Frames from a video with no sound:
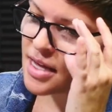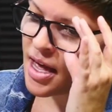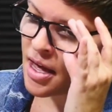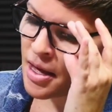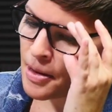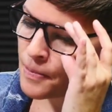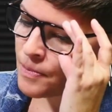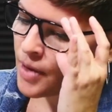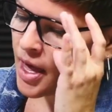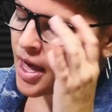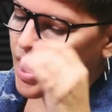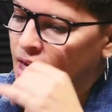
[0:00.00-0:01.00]
Mm-hmm. Um,
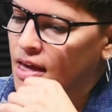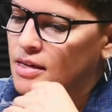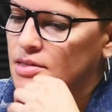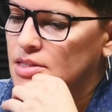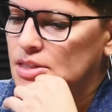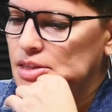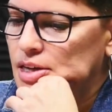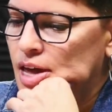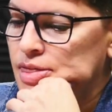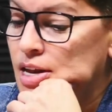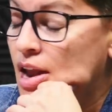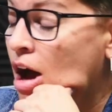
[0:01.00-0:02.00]
and
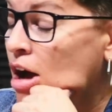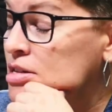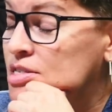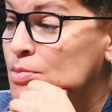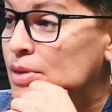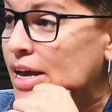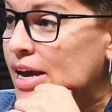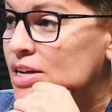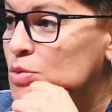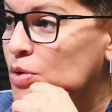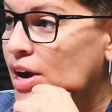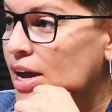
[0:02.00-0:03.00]
and then on some
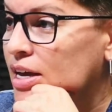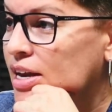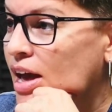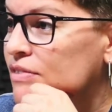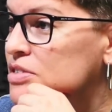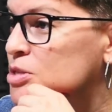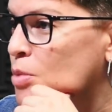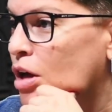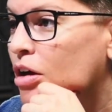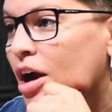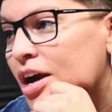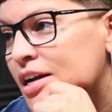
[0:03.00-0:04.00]
land where I can have a small
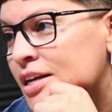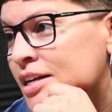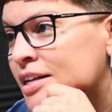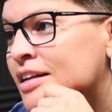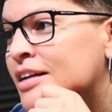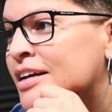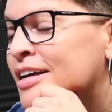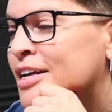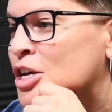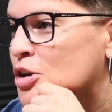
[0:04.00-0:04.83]
garden, mm-hmm.